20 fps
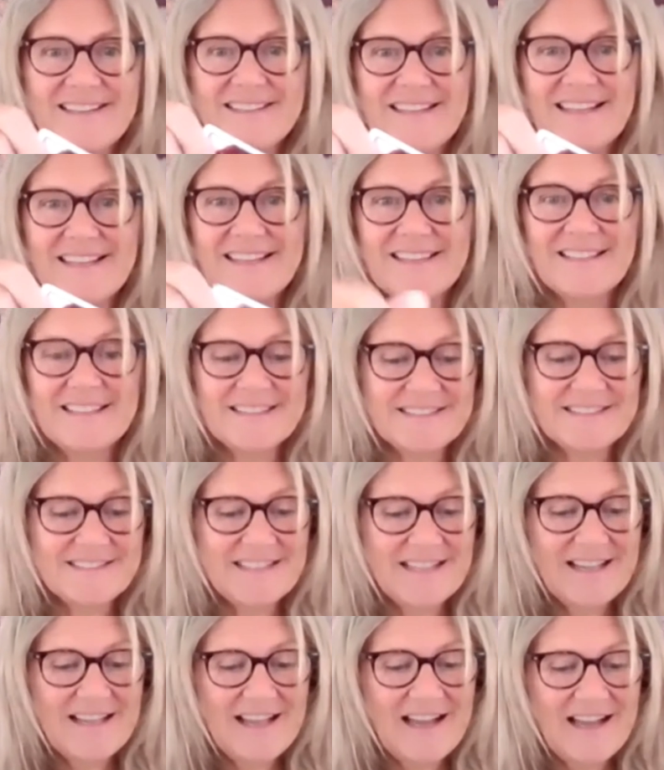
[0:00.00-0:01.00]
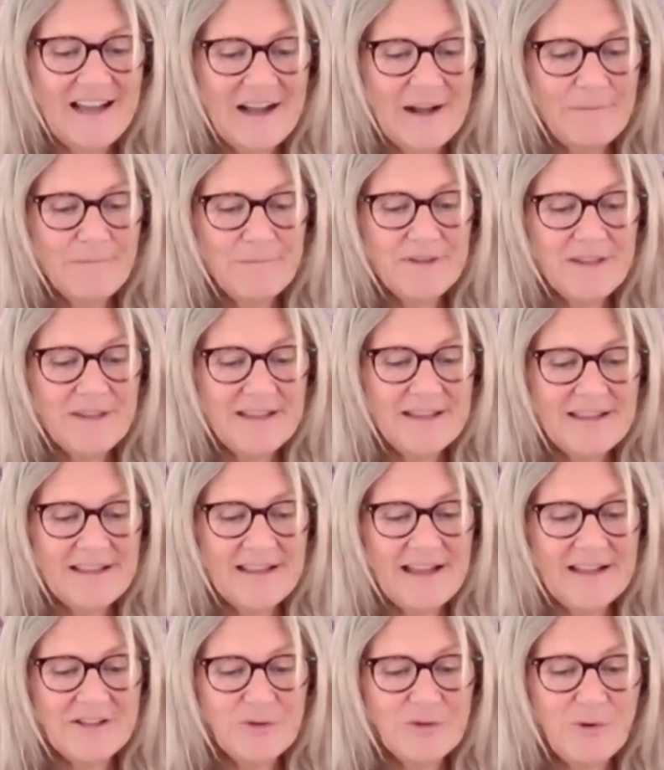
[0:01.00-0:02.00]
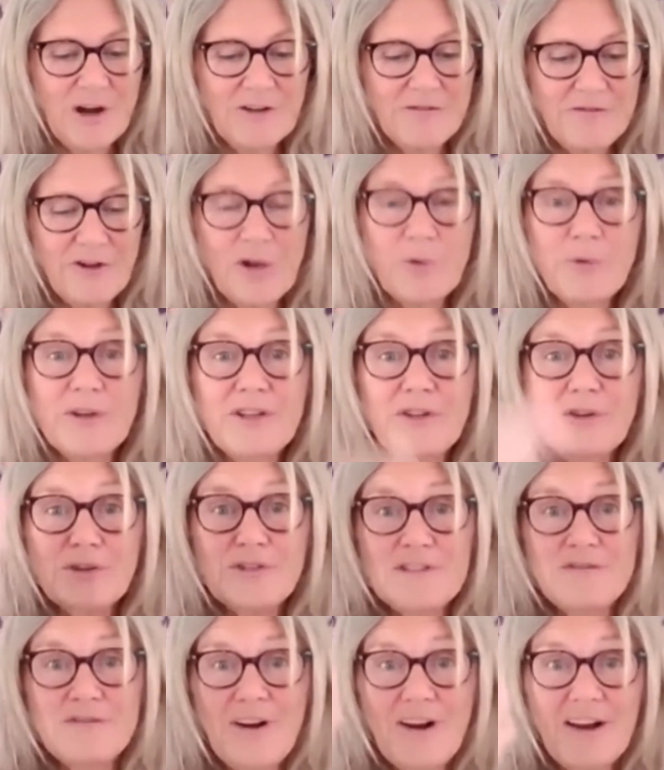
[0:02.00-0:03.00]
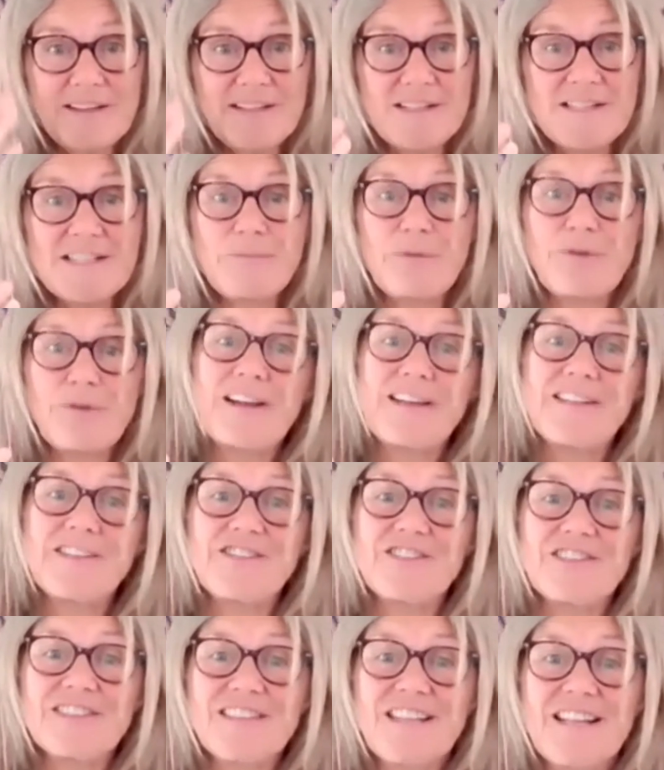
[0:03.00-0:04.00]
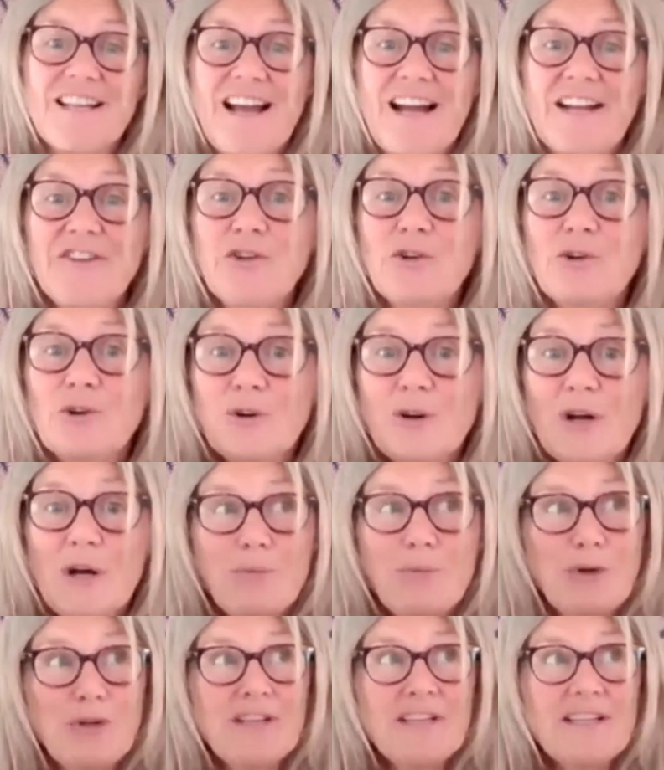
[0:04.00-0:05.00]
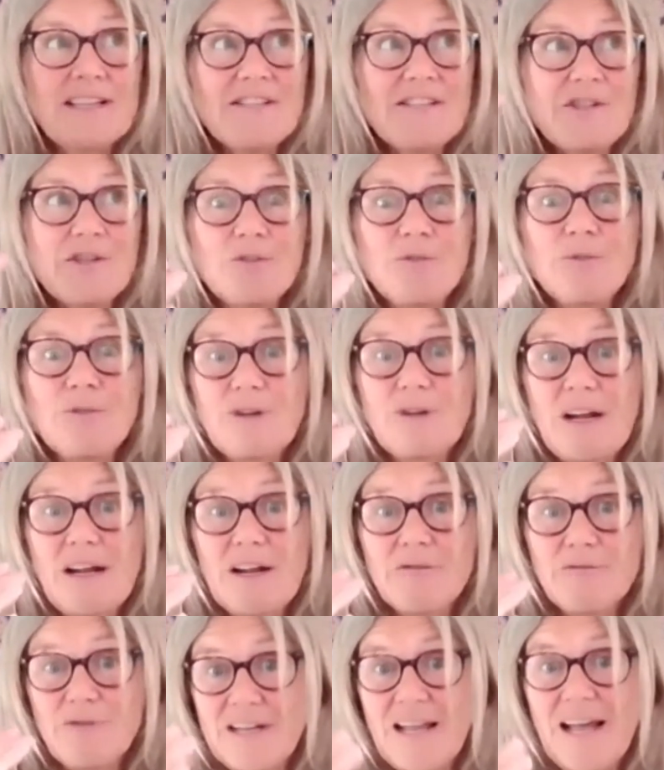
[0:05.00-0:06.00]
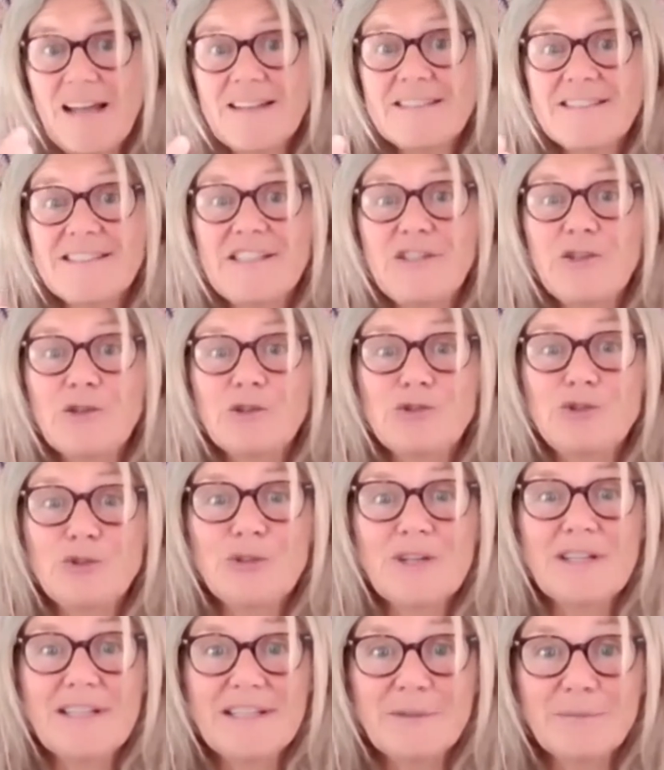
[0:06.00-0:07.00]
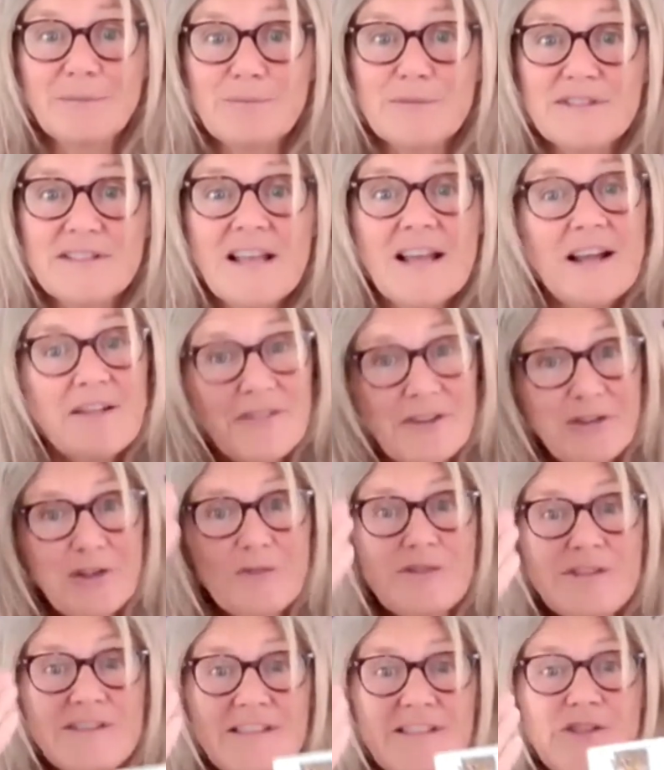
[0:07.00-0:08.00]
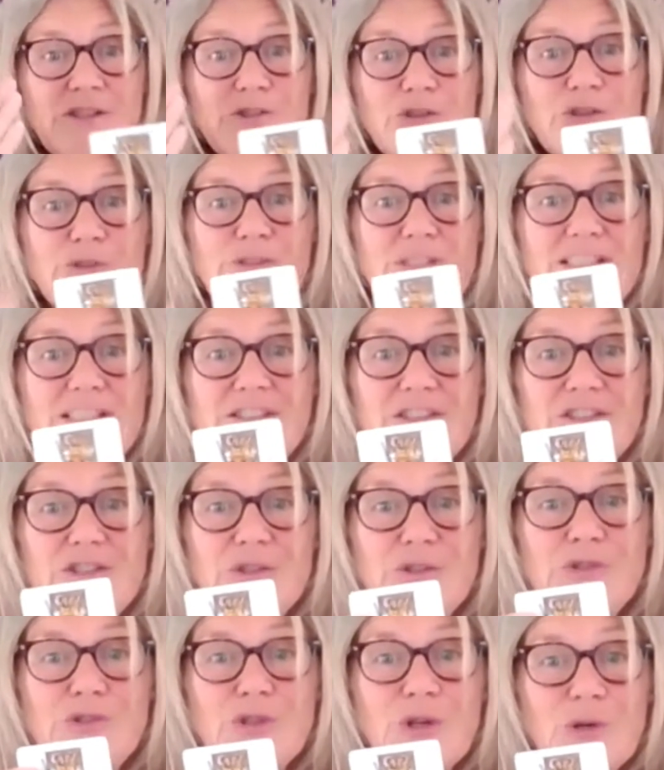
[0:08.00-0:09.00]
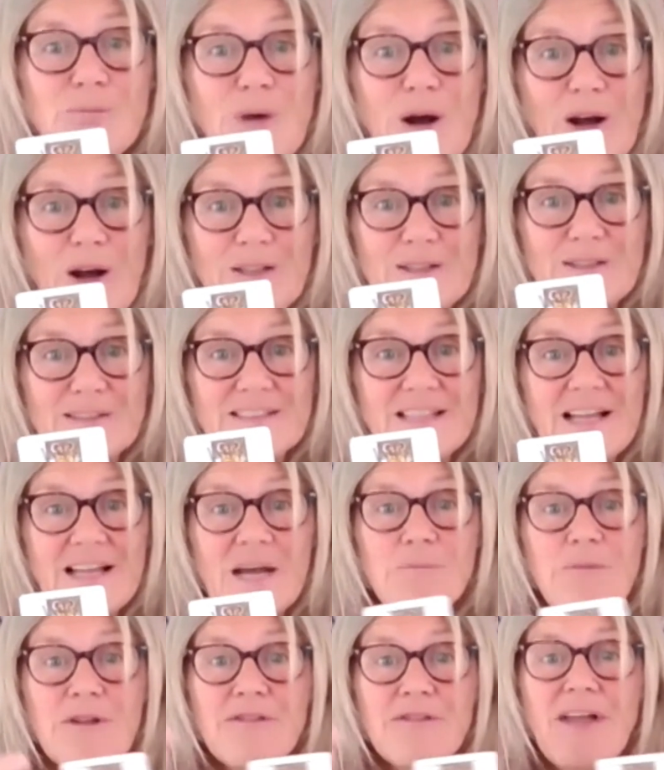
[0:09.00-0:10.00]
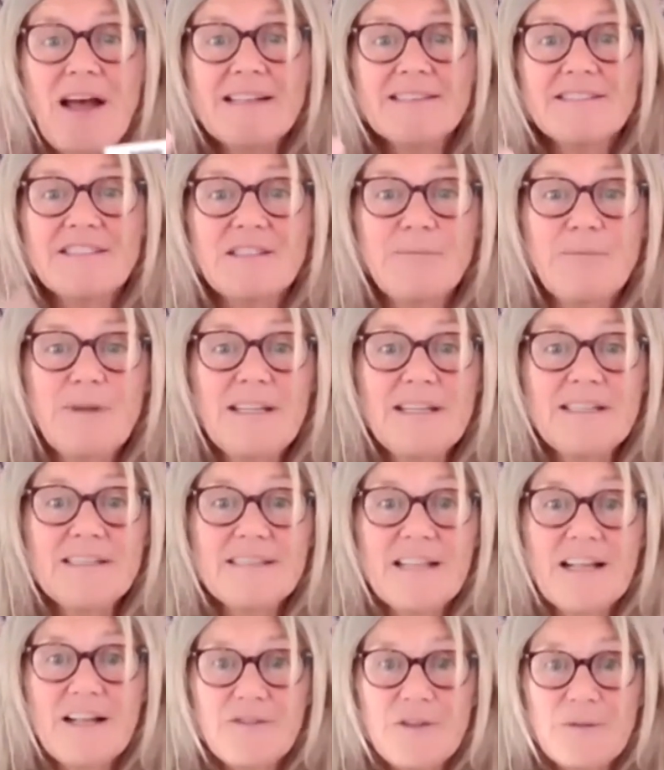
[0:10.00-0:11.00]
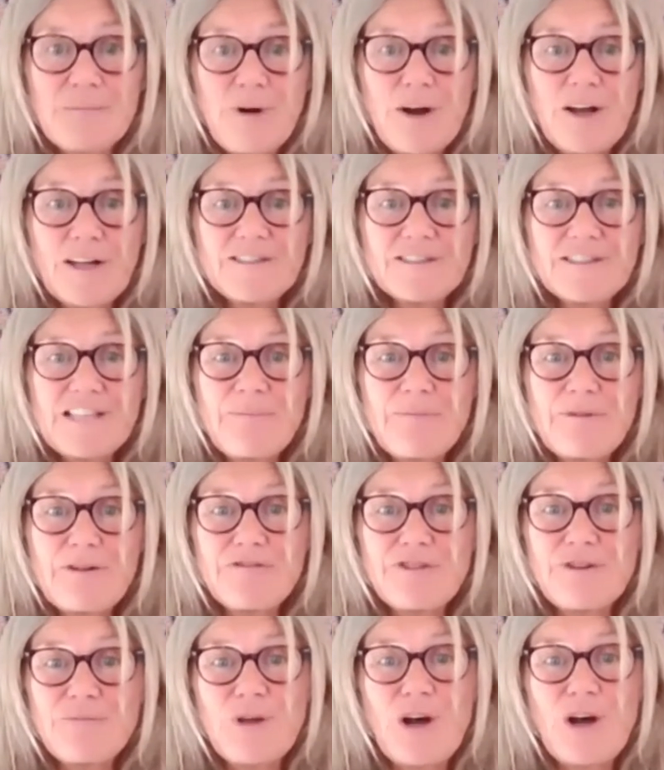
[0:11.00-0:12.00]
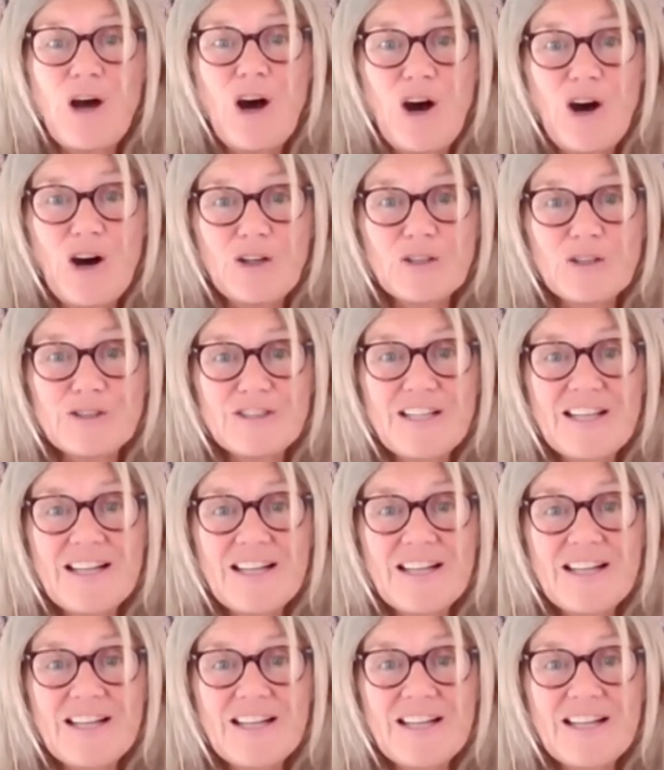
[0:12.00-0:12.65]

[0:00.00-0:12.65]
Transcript: like this, and you are following your divine inspiration and you're putting into reality your dreams, then obviously you do need to use your mind. But that to me is the mind coming from the heart.